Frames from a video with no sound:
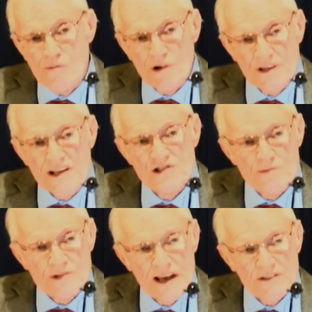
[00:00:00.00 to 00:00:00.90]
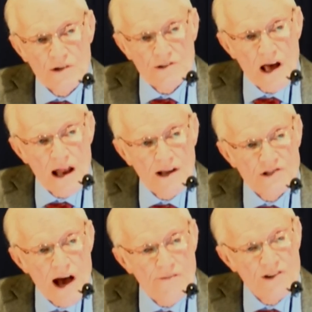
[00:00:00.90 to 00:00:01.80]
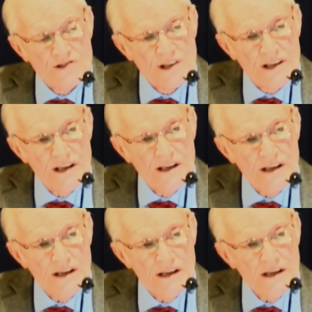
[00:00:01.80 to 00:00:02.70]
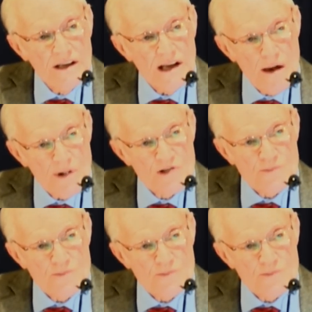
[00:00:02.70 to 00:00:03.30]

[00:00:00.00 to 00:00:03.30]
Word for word: We'll need some technical knowledge, obviously. I mean,